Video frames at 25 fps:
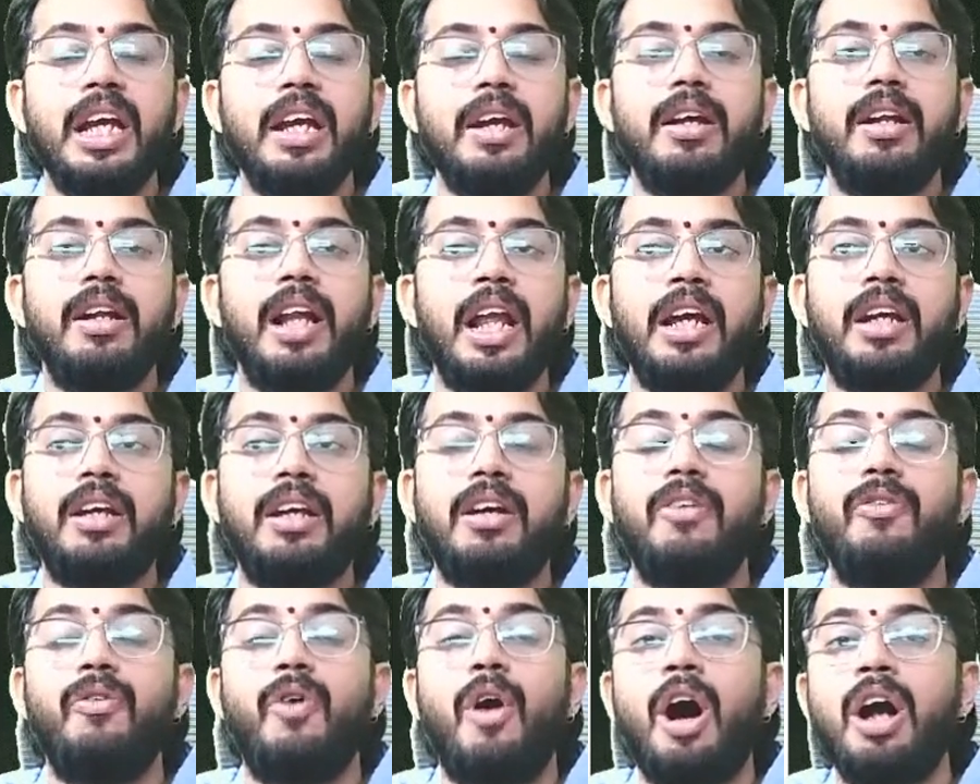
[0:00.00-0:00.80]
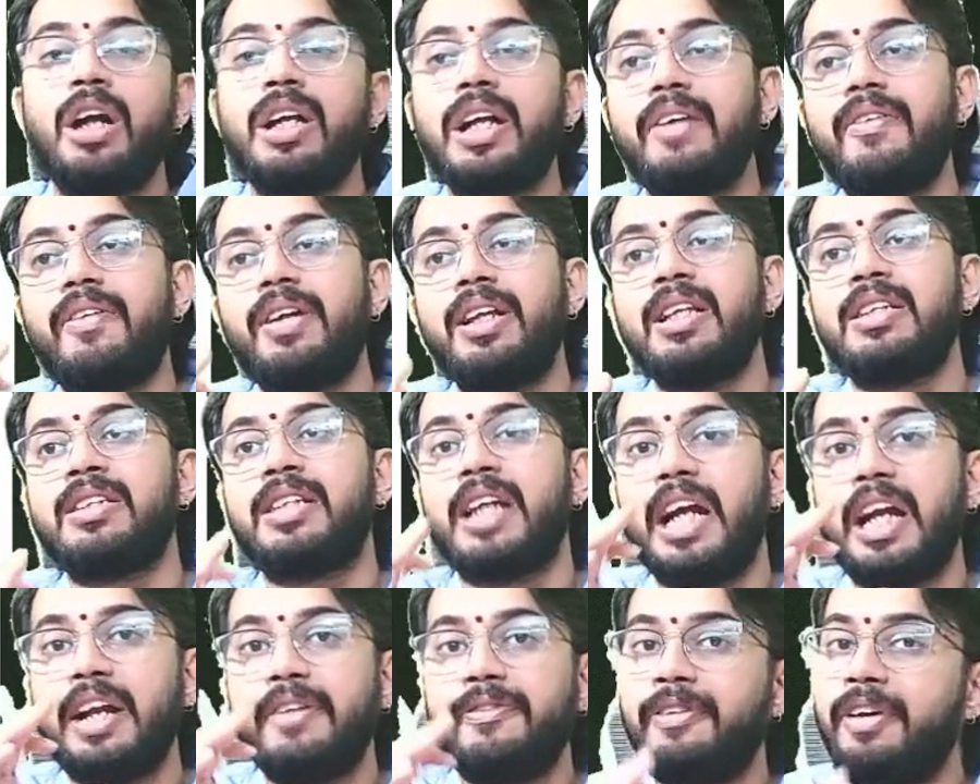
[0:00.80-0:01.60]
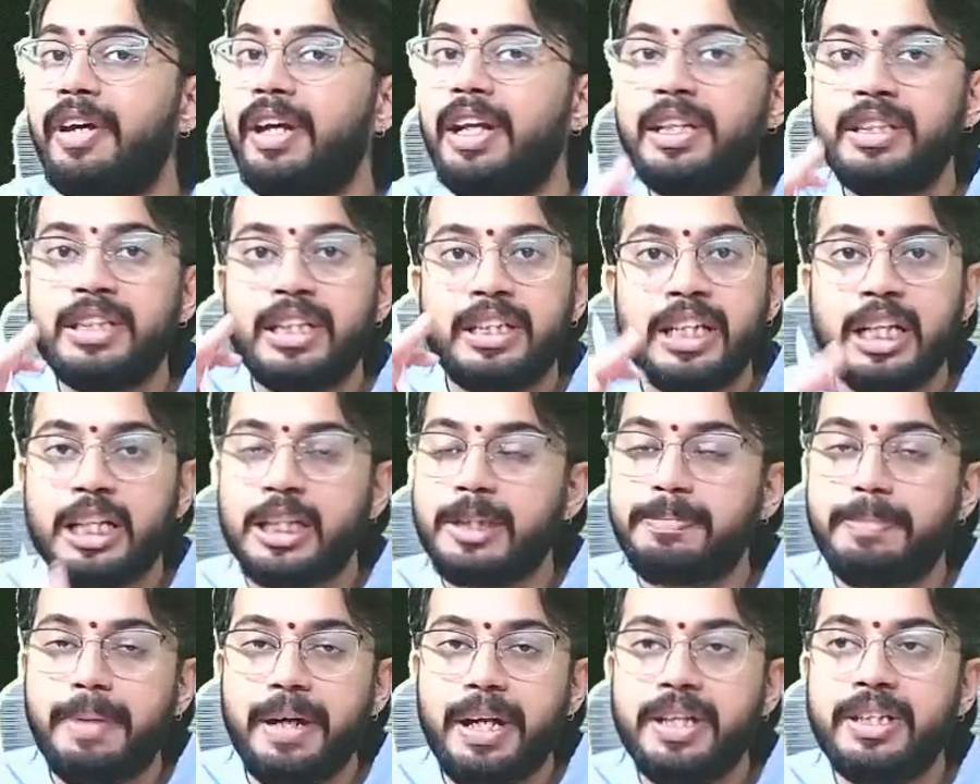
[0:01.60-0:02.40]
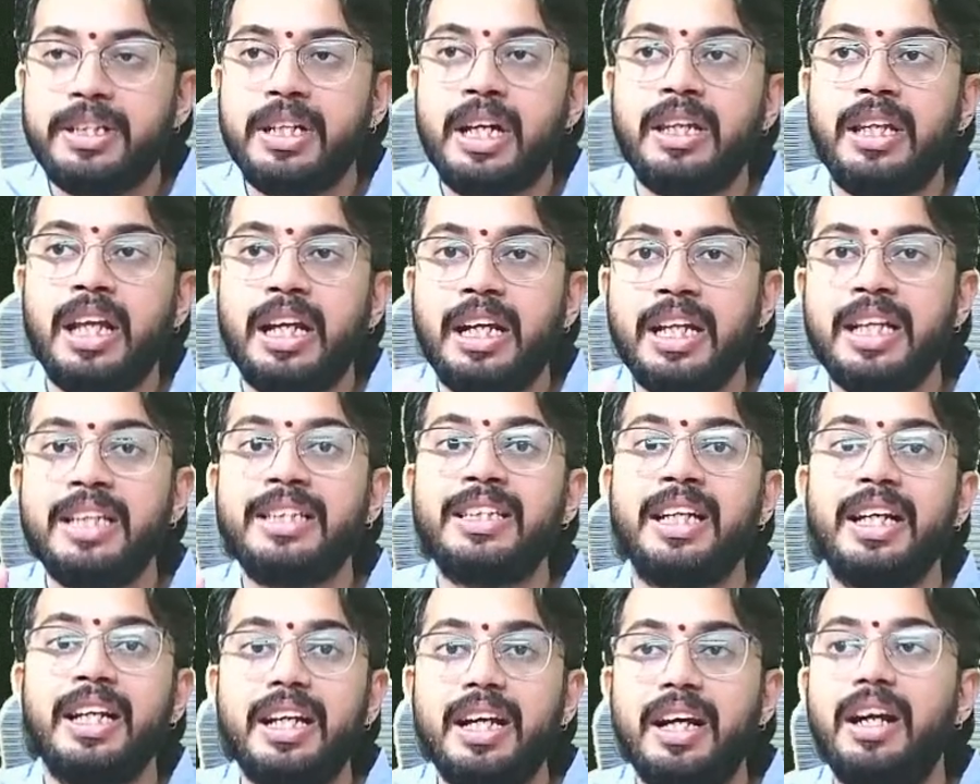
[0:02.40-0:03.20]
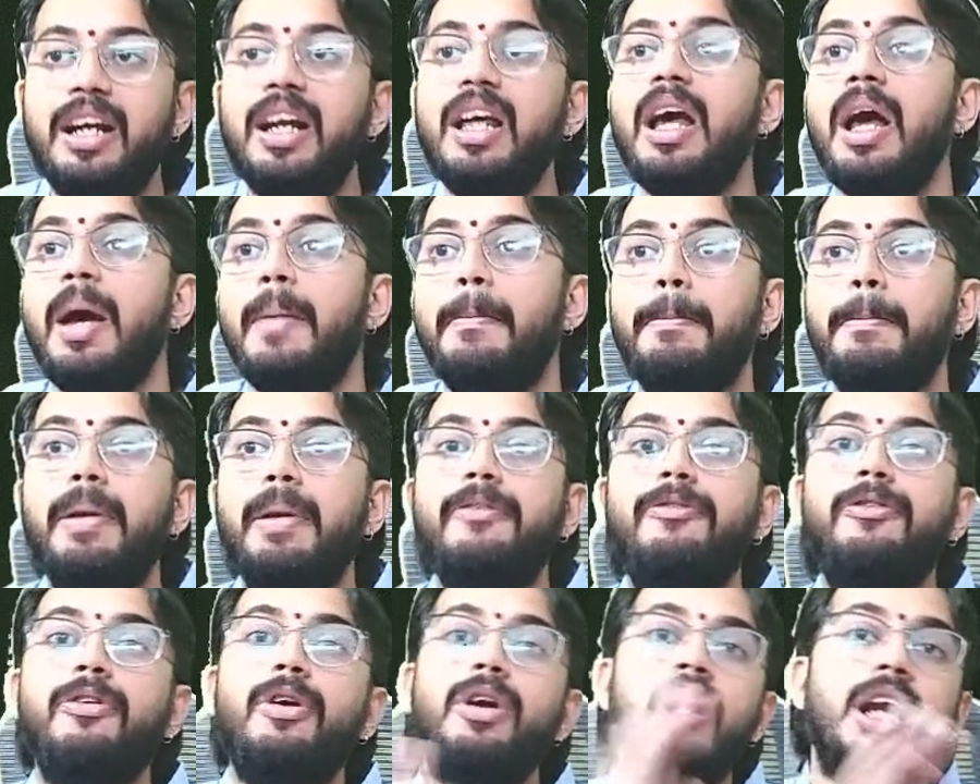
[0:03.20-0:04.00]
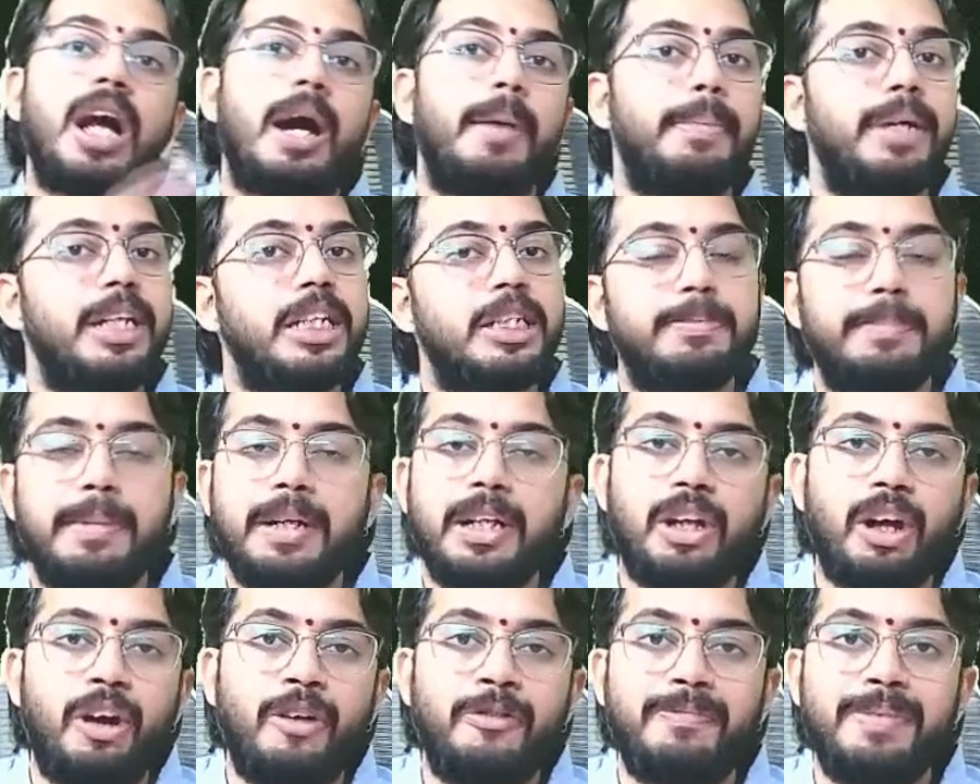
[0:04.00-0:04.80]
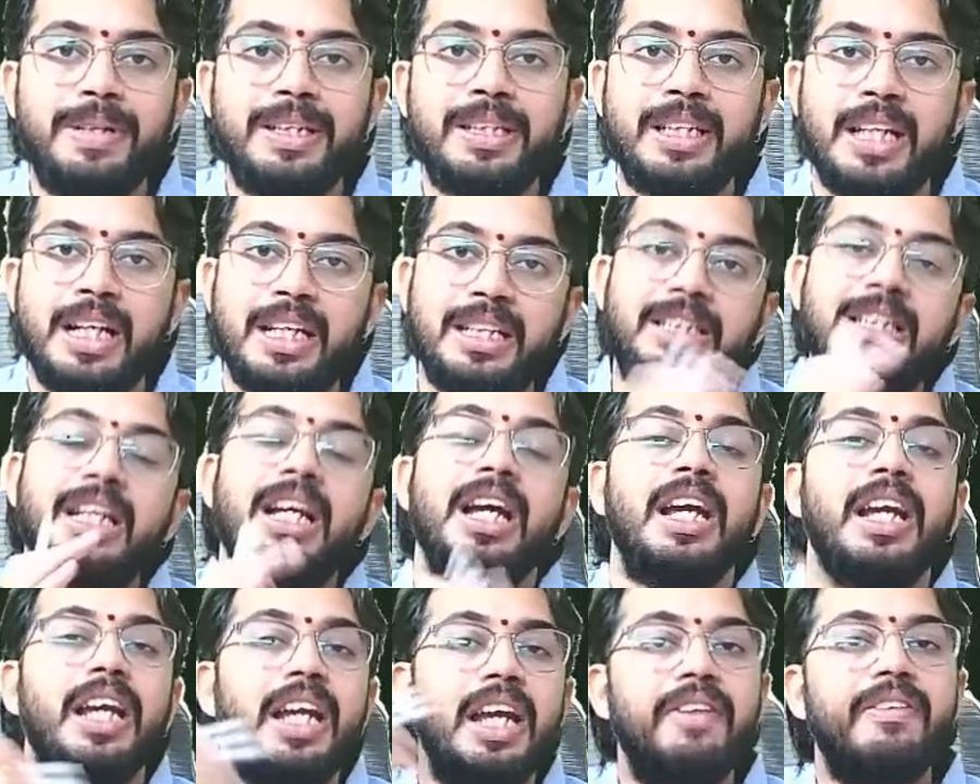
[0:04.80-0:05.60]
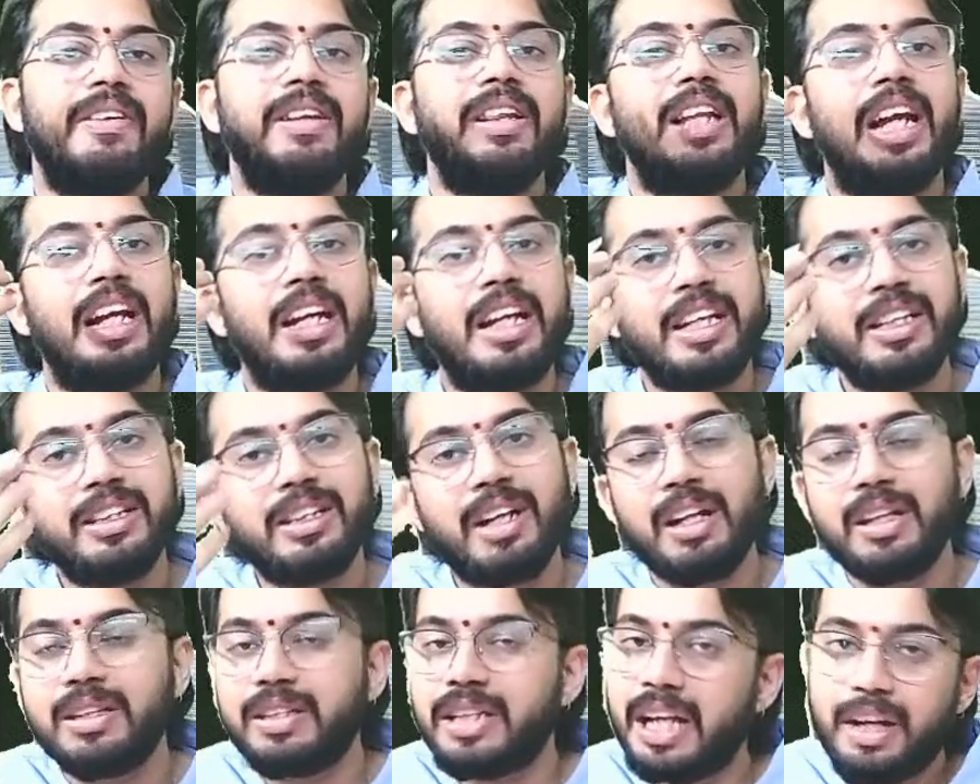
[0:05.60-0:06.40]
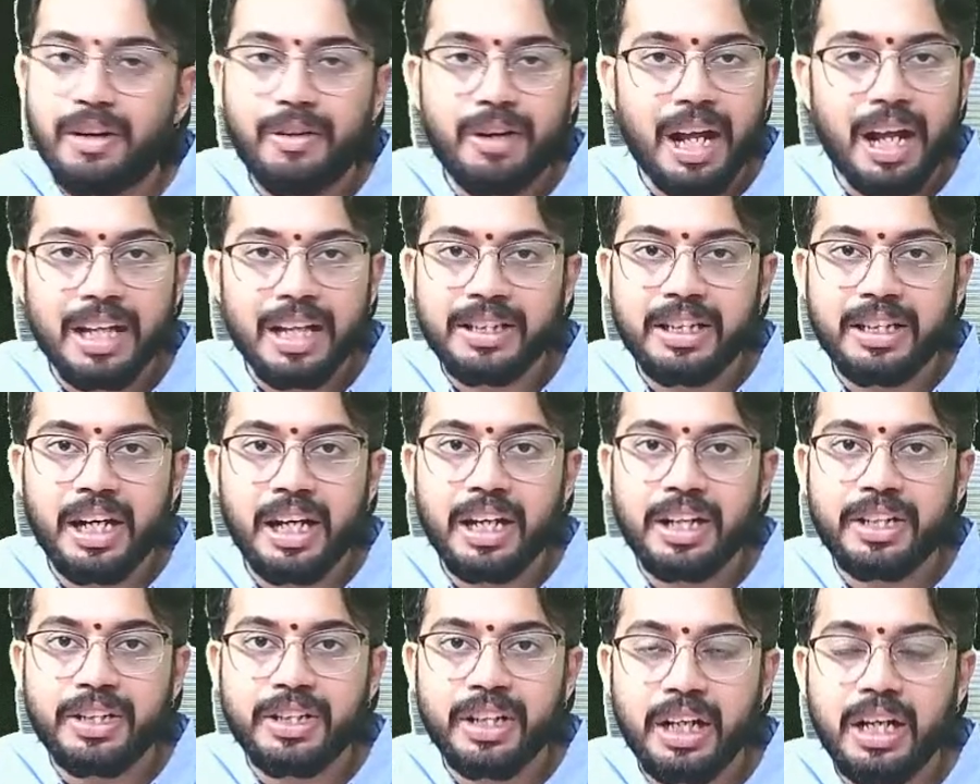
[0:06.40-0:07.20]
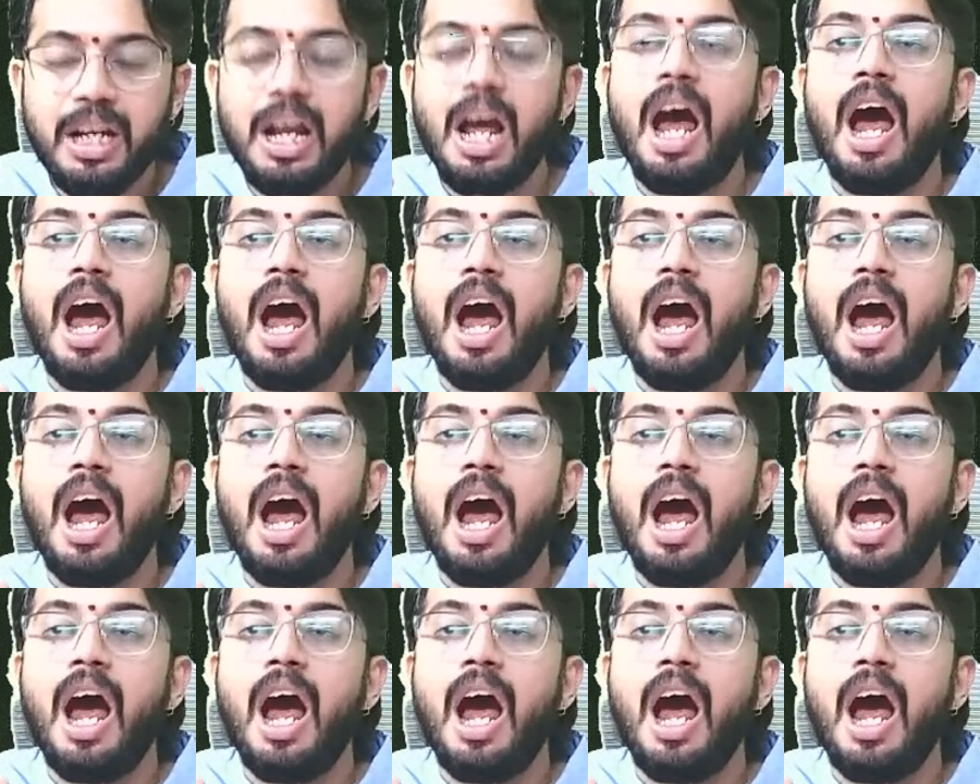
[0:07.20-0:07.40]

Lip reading: like whatever the scientific research expenditure that is incurred before commencement of business, even that is also allowed as deduction.